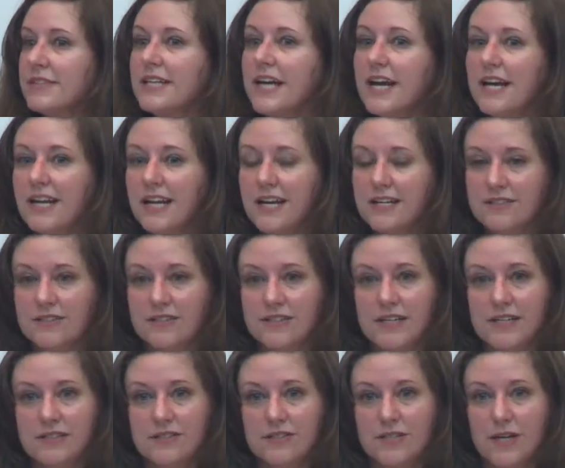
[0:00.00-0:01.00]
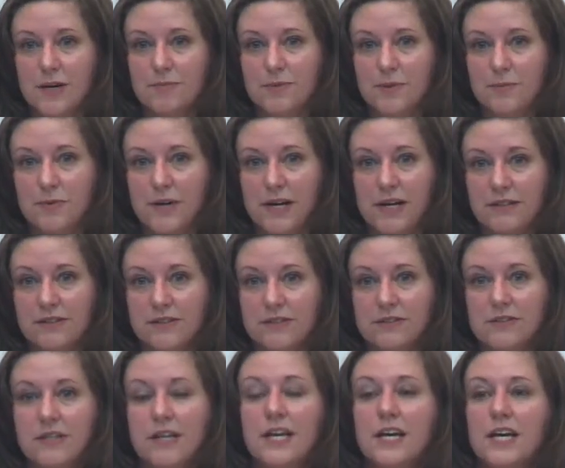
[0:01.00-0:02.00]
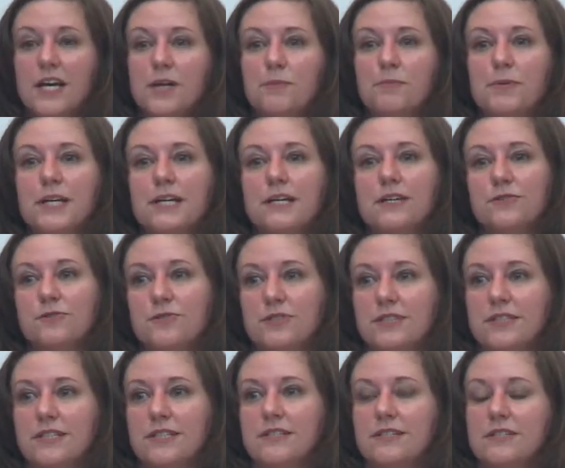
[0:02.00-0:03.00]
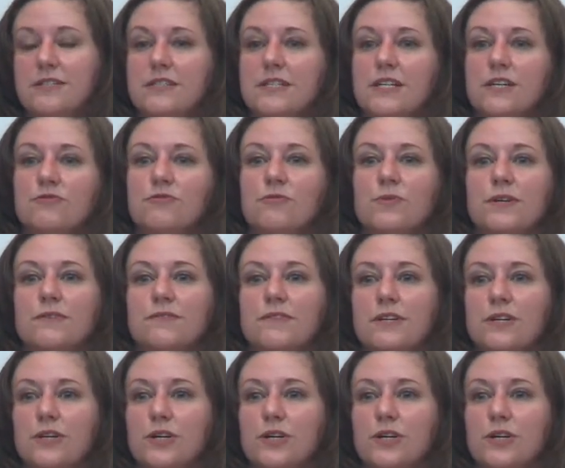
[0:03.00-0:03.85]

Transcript: That hasn't yet stopped the practice. It'd be interesting to see if one of the